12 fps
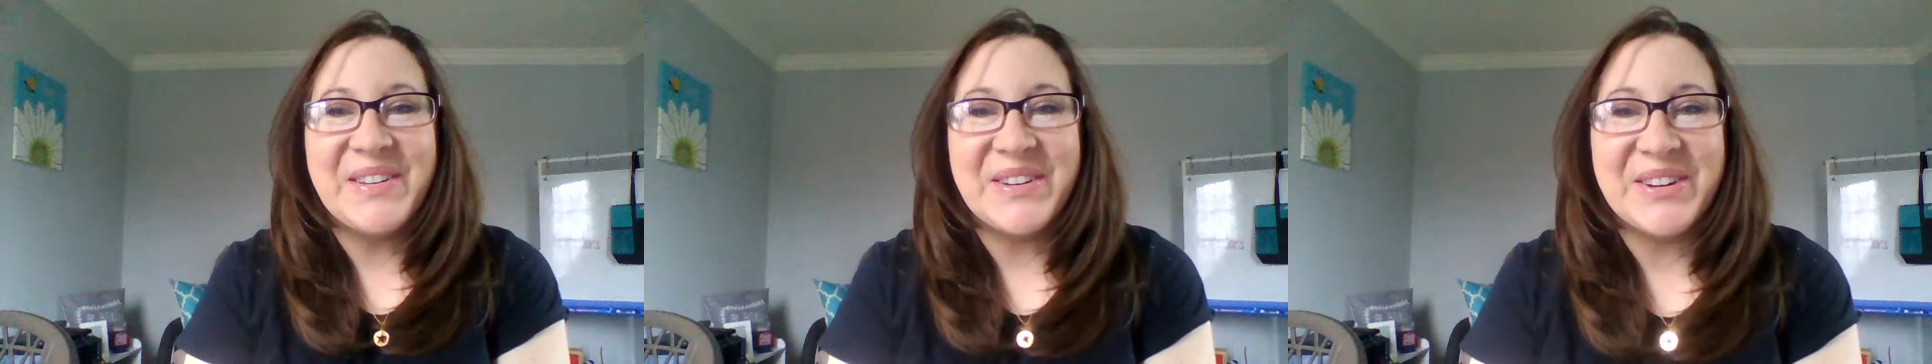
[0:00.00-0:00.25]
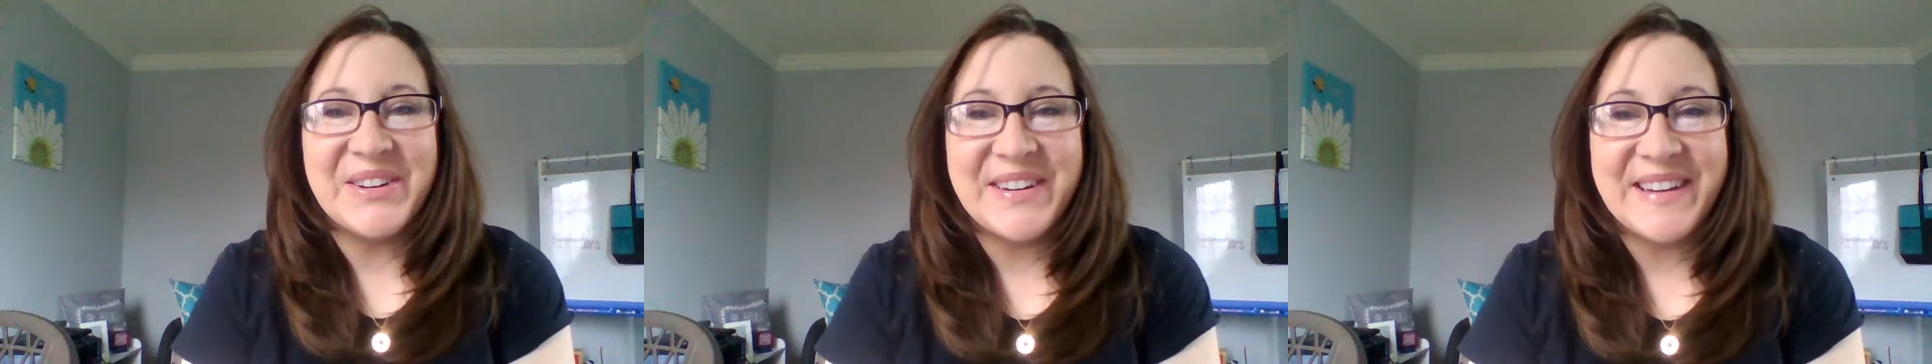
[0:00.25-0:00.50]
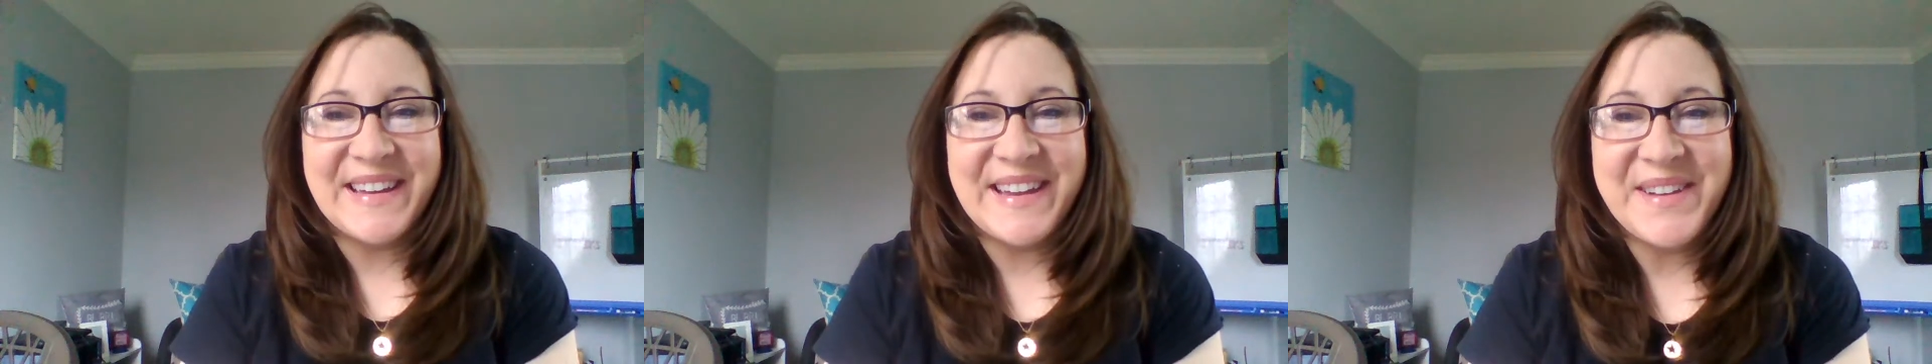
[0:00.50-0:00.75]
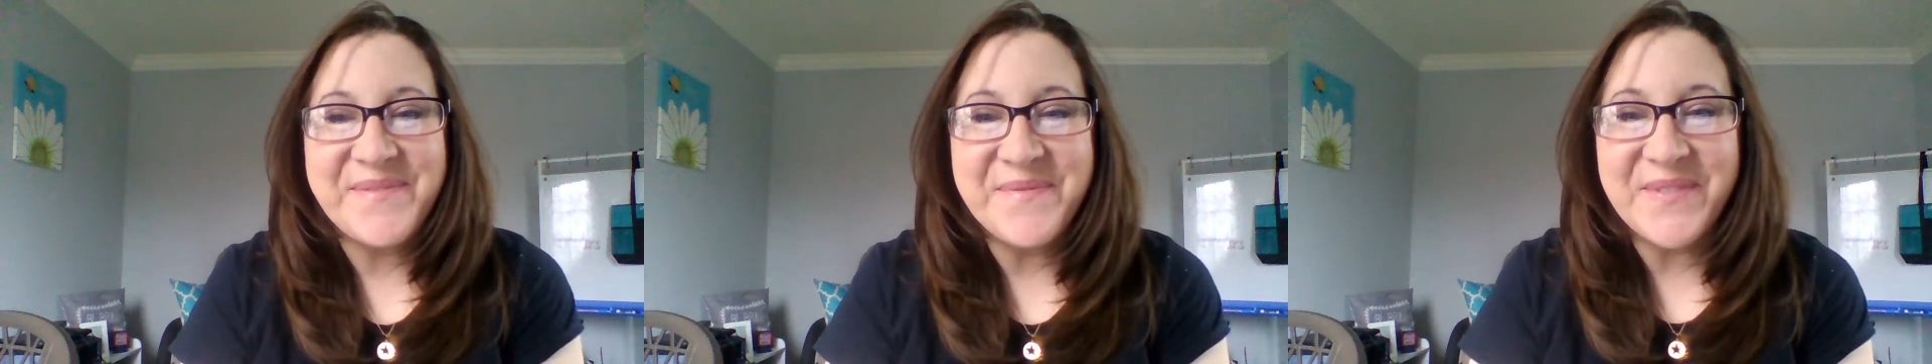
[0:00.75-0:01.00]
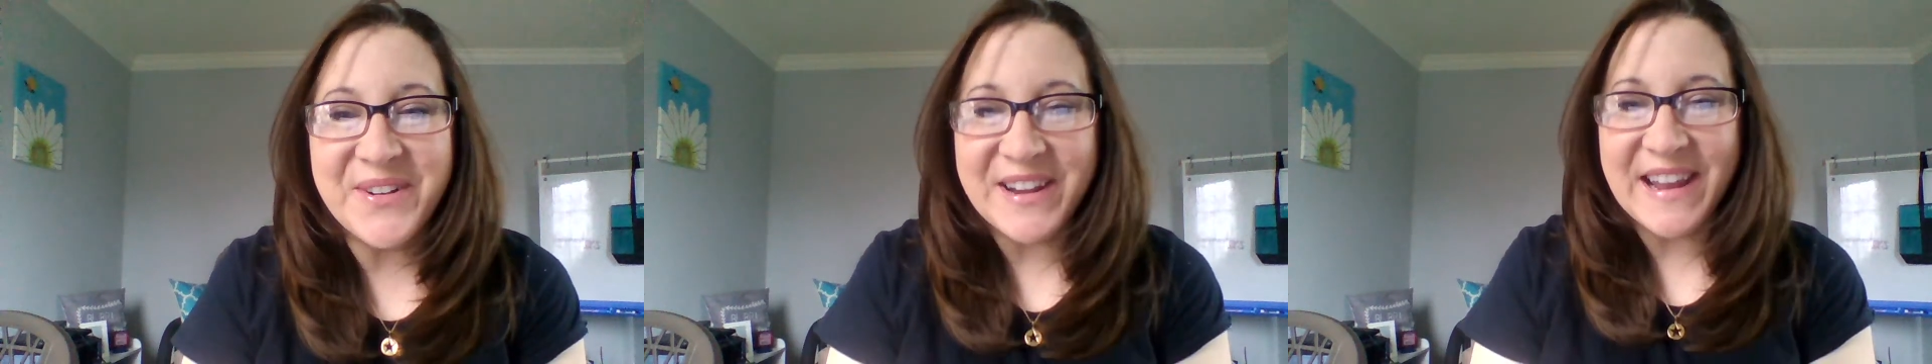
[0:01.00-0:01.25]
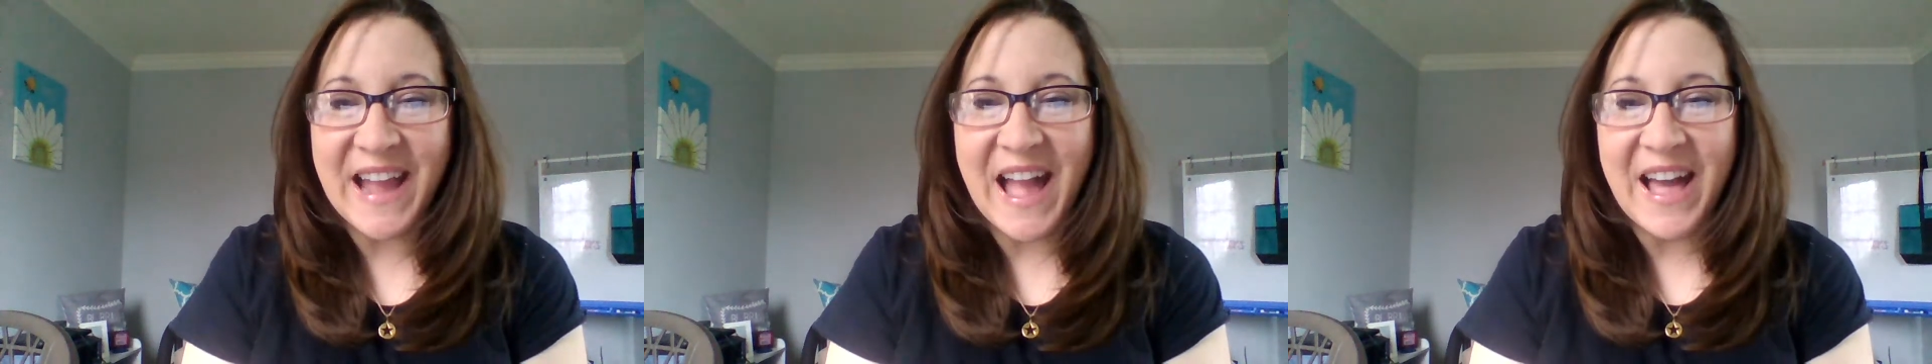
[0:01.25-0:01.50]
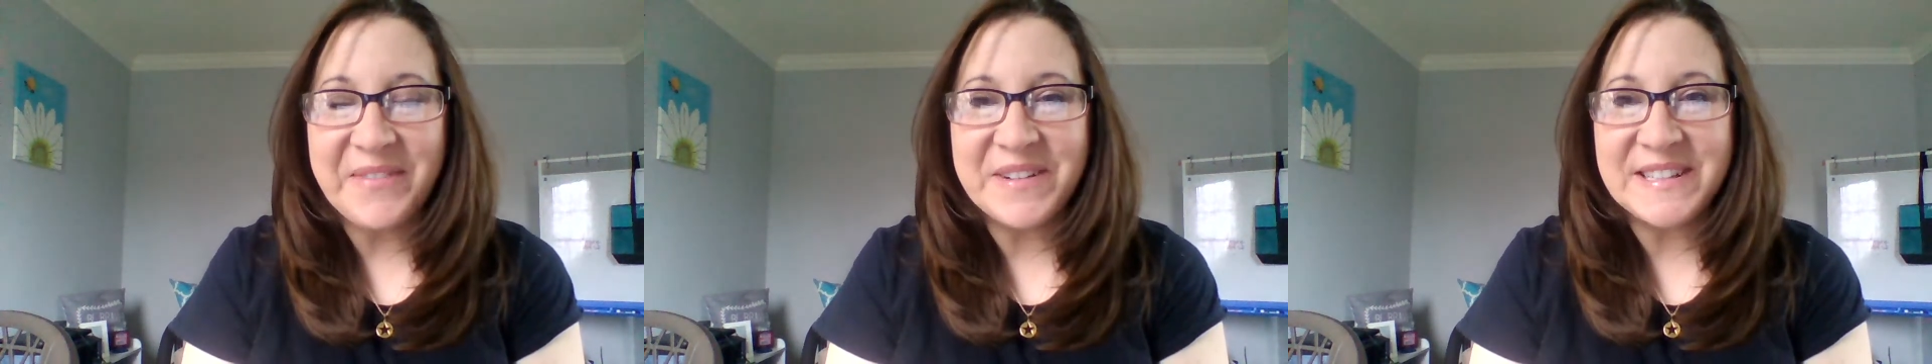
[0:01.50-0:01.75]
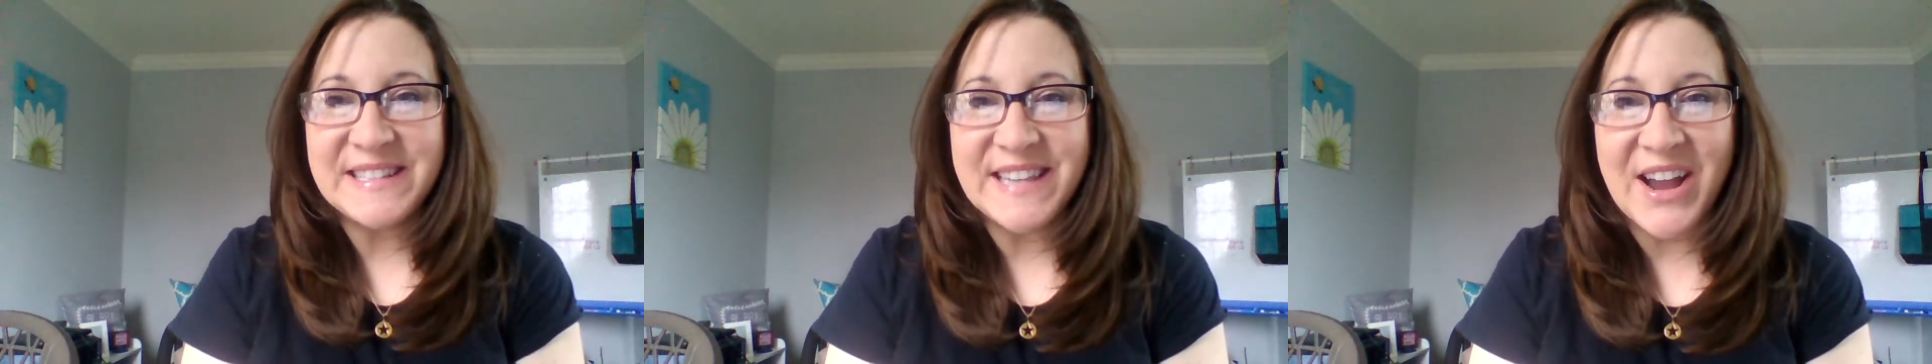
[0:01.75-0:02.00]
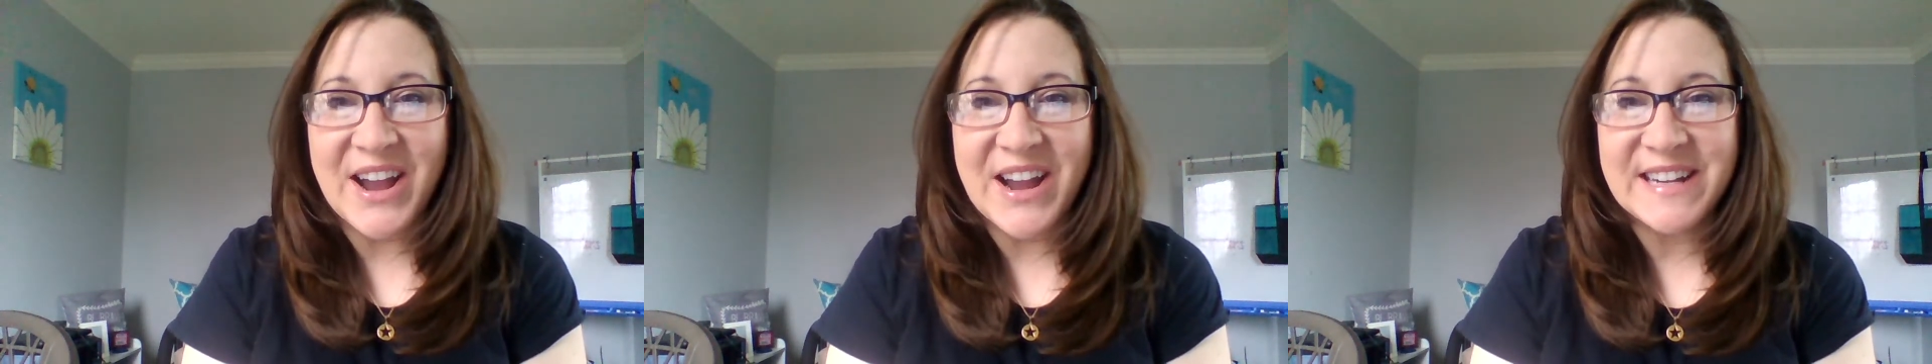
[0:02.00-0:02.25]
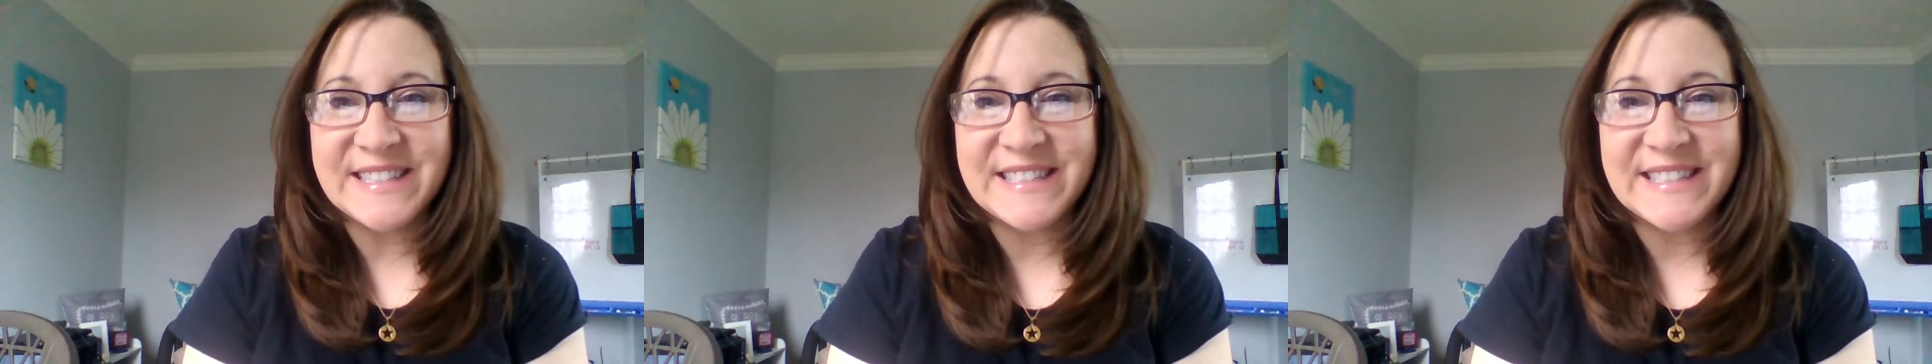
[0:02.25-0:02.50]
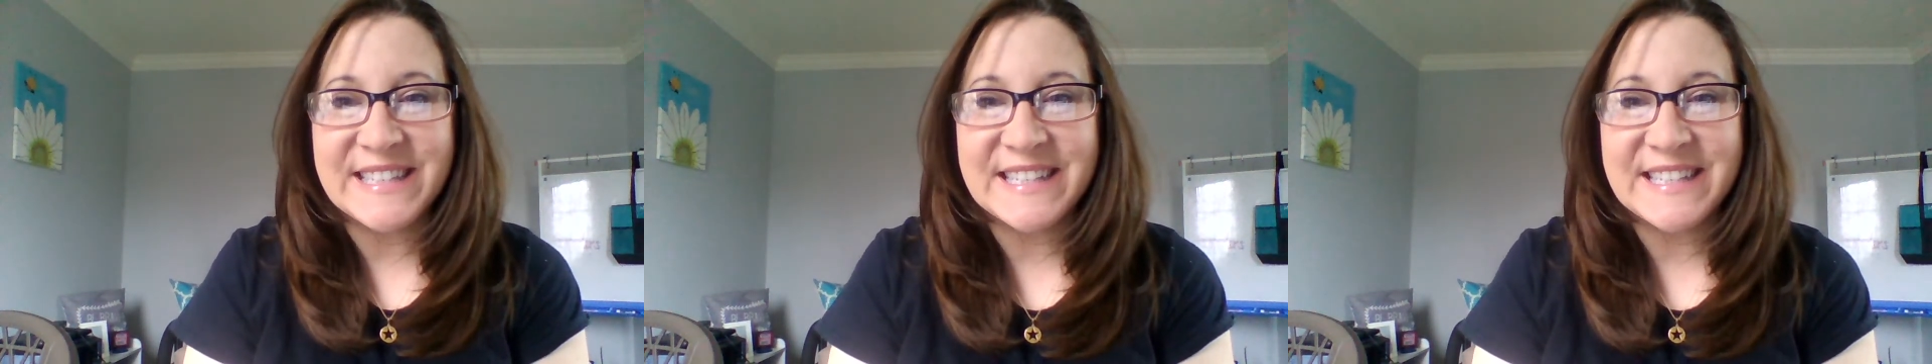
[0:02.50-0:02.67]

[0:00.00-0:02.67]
Good morning, Hollywood stars.